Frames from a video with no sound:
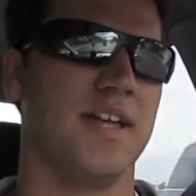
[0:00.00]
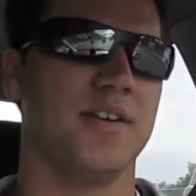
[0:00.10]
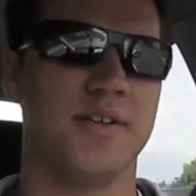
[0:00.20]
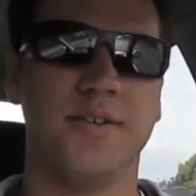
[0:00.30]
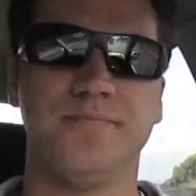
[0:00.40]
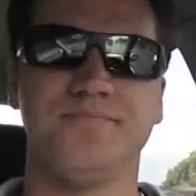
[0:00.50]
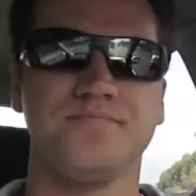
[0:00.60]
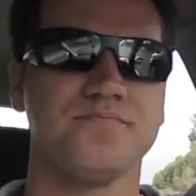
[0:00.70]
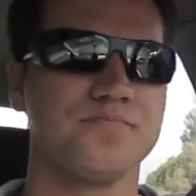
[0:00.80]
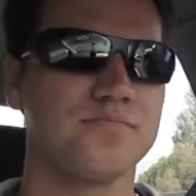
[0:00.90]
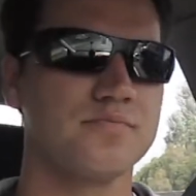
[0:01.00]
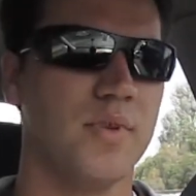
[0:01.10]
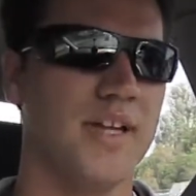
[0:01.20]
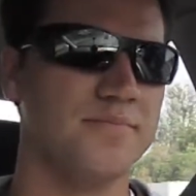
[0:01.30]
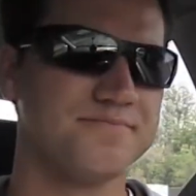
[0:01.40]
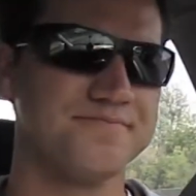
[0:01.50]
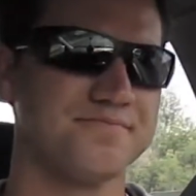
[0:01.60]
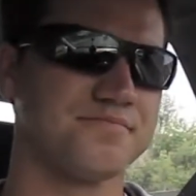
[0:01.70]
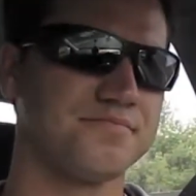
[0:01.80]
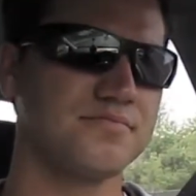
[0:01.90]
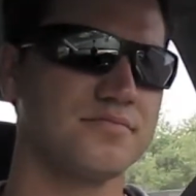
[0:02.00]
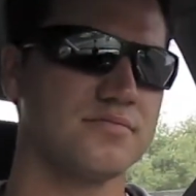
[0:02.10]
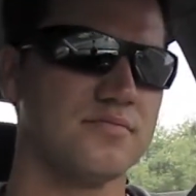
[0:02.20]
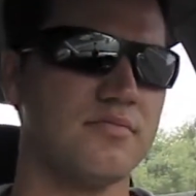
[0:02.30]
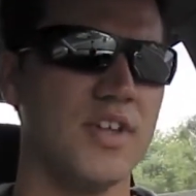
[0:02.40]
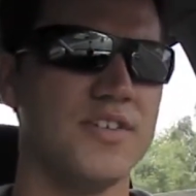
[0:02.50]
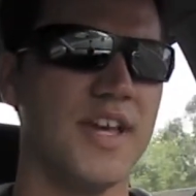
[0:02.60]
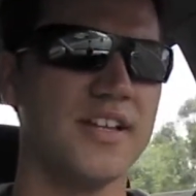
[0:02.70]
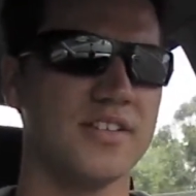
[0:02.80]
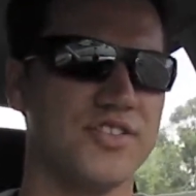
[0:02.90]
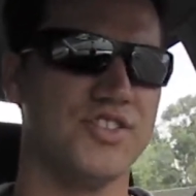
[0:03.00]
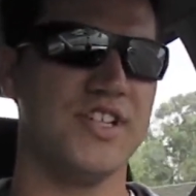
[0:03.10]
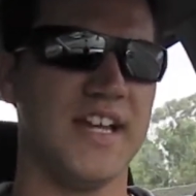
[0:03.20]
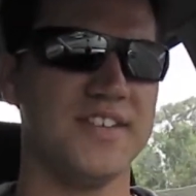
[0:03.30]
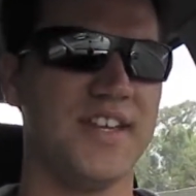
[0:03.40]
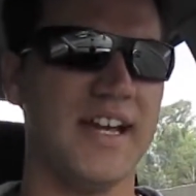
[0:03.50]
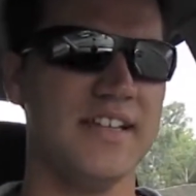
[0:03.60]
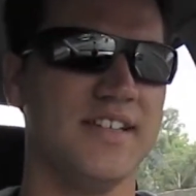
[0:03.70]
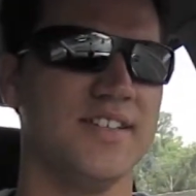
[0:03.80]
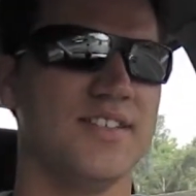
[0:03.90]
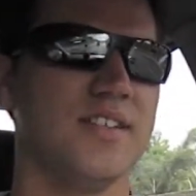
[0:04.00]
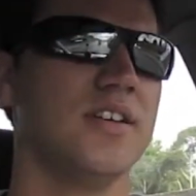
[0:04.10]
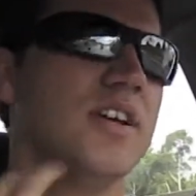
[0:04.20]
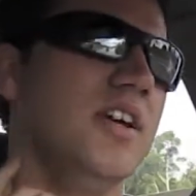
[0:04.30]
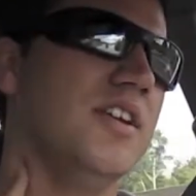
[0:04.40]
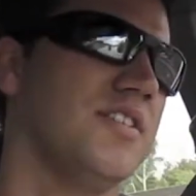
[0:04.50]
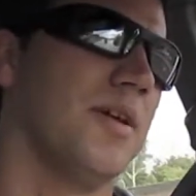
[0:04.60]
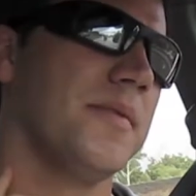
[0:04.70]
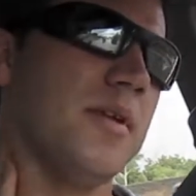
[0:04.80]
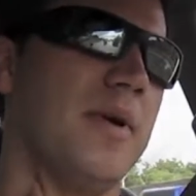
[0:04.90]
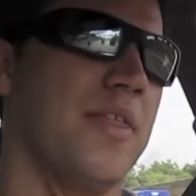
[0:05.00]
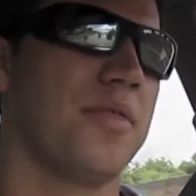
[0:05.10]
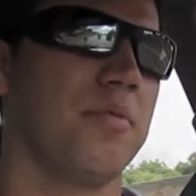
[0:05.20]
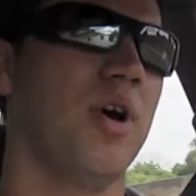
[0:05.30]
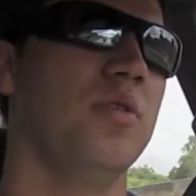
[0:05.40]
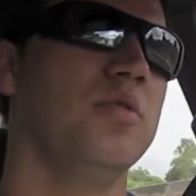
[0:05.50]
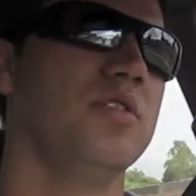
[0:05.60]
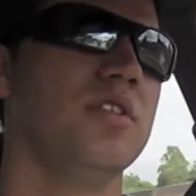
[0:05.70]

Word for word: I don't know. But it's like chest tightness, something in my throat.